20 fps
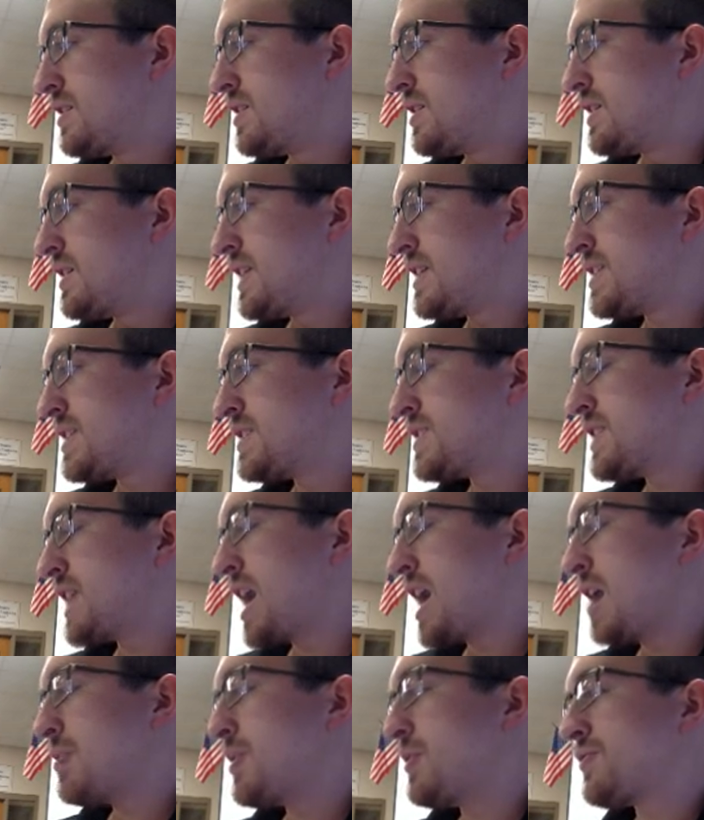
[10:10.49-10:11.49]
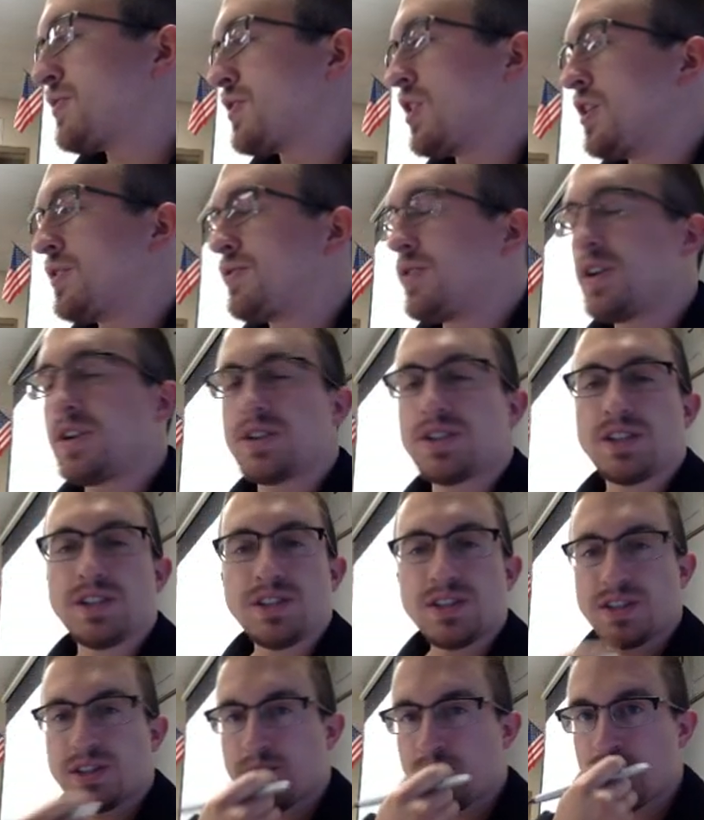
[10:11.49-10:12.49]
That doesn't happen for all
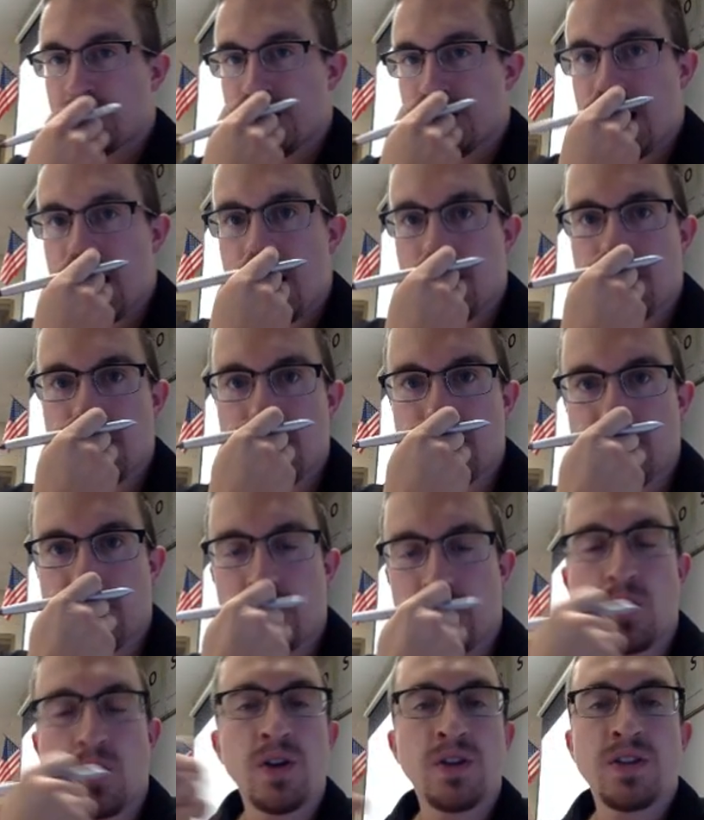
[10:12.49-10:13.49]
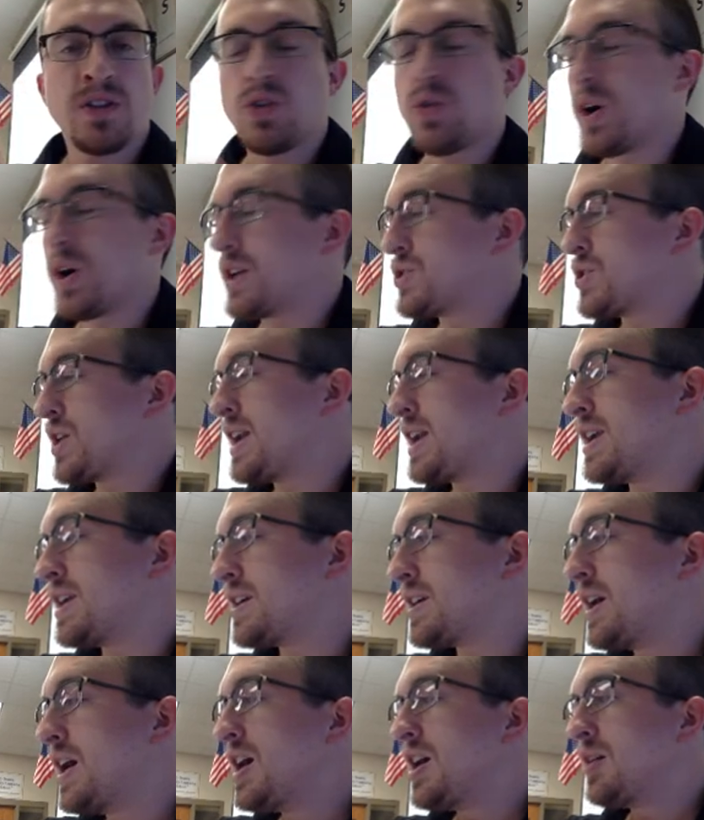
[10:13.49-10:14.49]
functions. It wouldn't happen for the
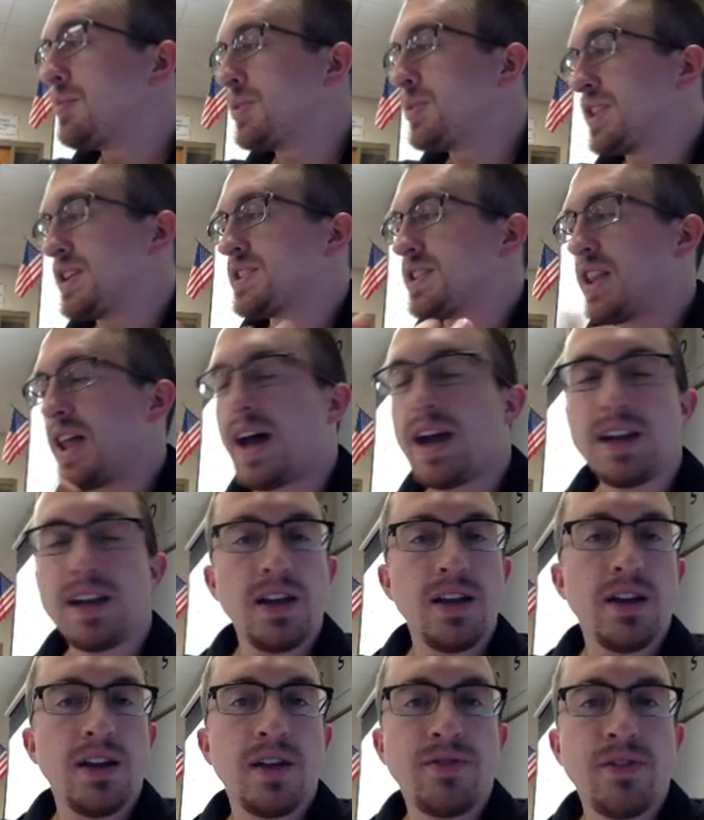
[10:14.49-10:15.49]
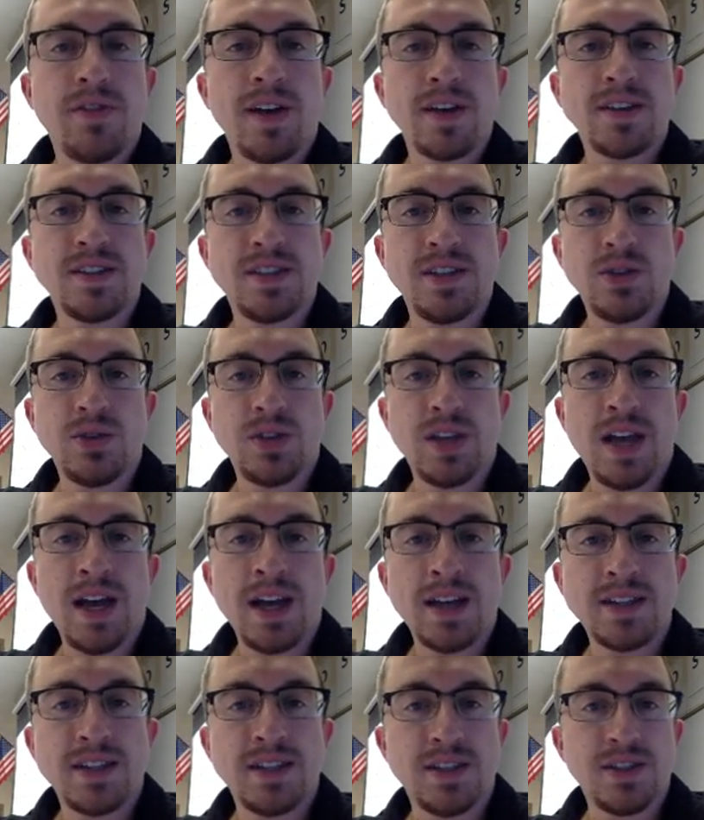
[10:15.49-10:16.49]
quadratic. But this line here, f of x is equal to
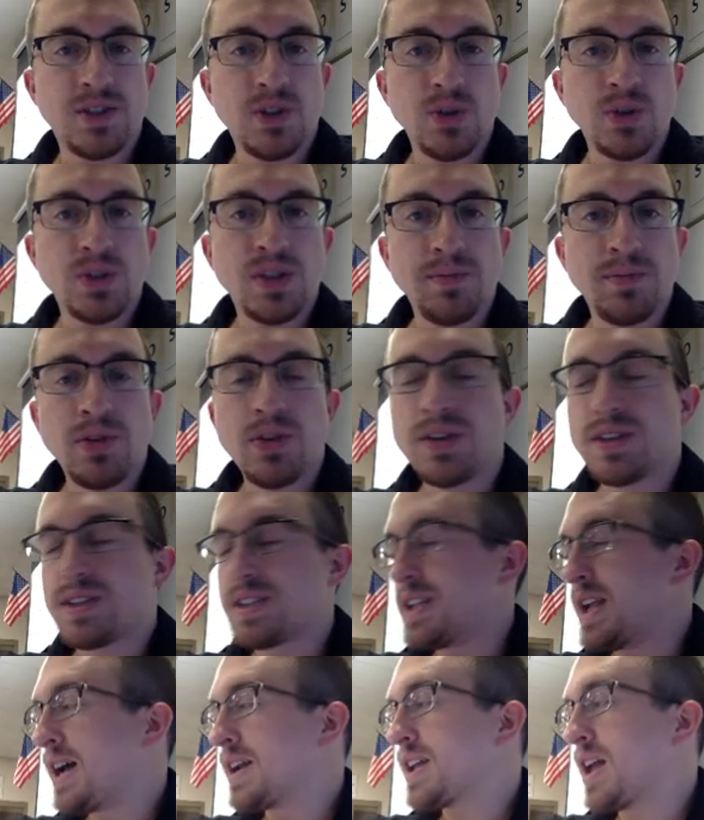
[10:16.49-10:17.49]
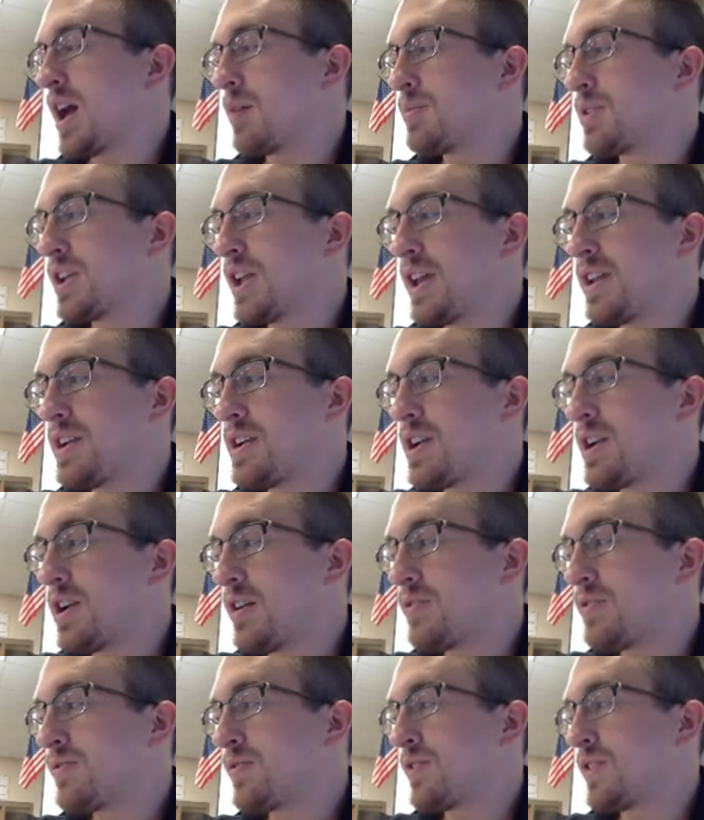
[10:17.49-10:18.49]
x, it's so simple, it's not complicated
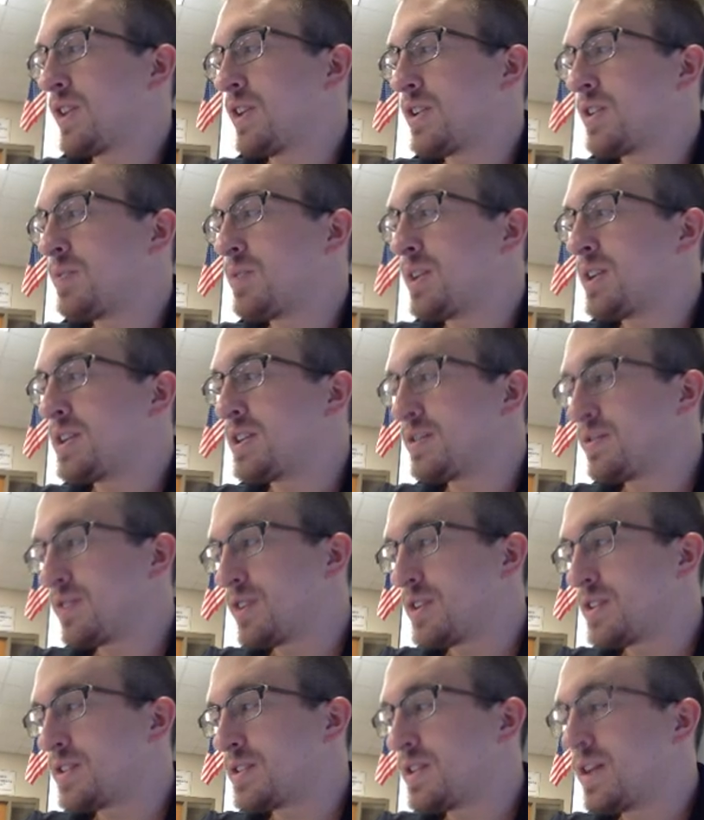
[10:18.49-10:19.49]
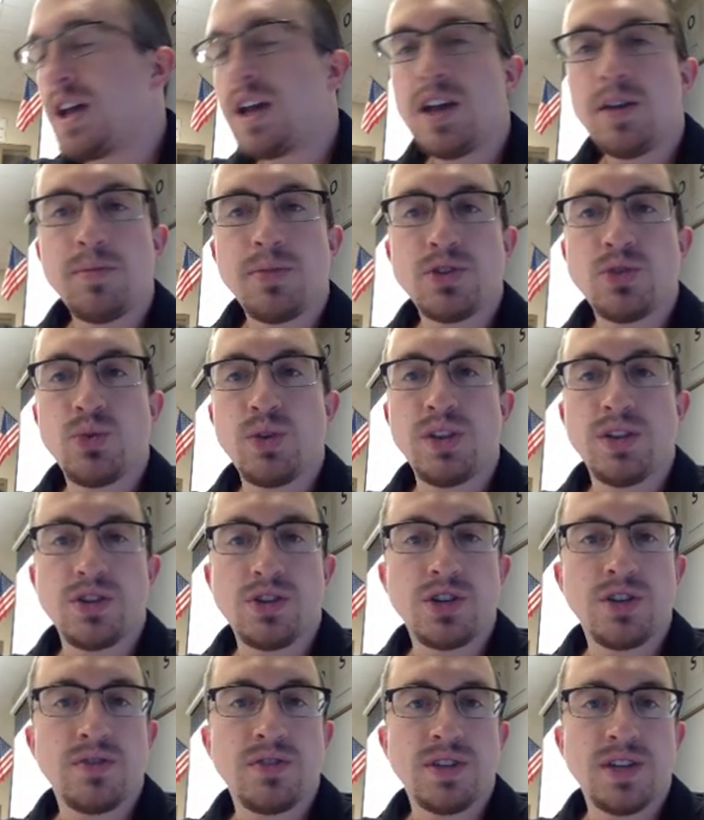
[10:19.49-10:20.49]
enough for there to be a difference between the
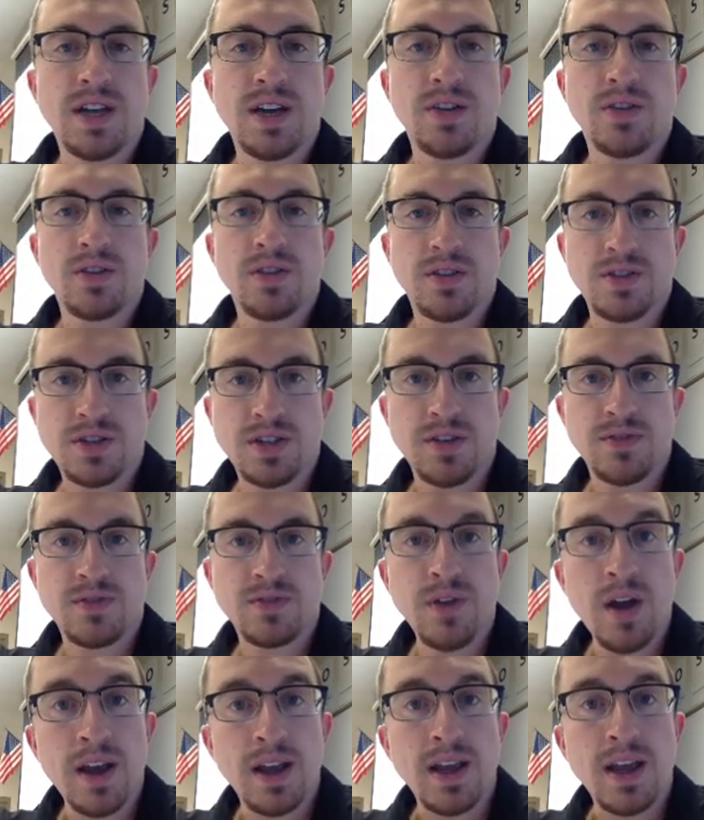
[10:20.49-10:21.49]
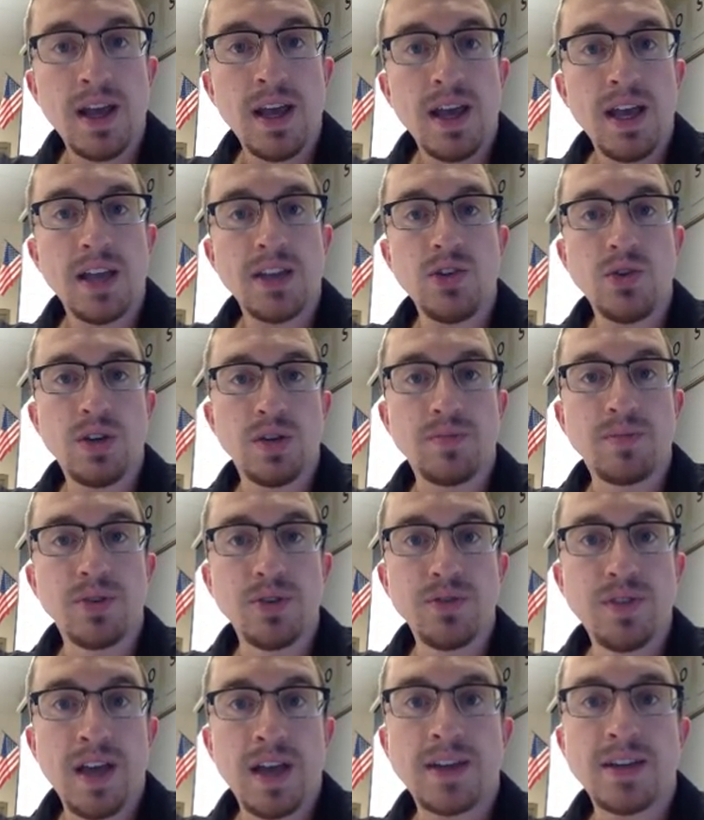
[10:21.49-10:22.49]
shift down or the shift right. And you can
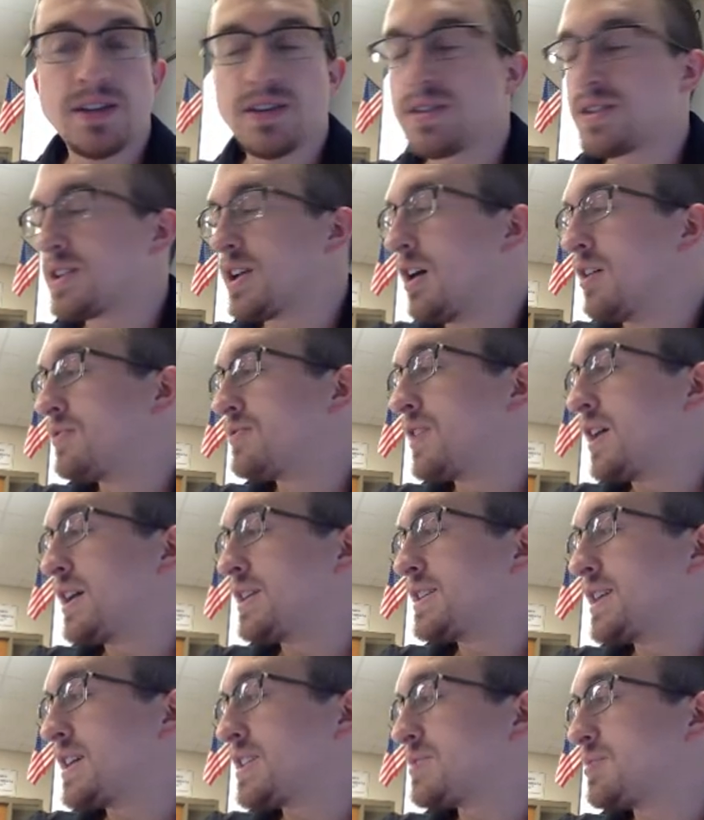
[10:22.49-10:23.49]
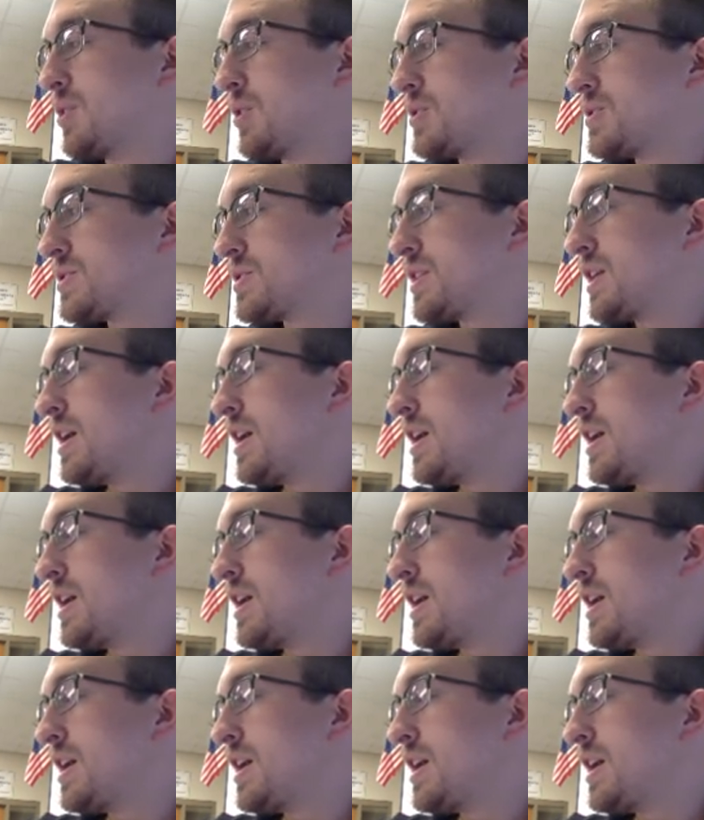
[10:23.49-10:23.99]
prove that to yourself on Desmos.